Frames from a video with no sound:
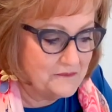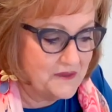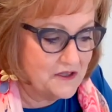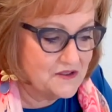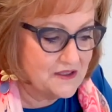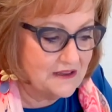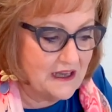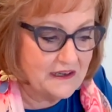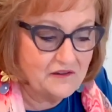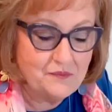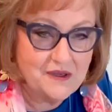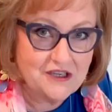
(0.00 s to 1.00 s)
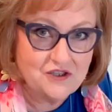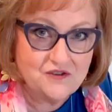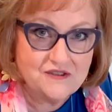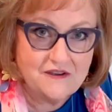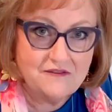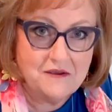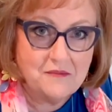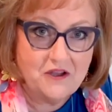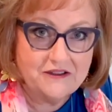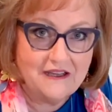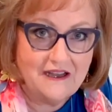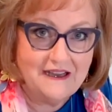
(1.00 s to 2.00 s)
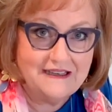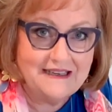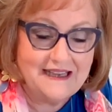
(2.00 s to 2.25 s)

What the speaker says: There's a lot of pictures of them online,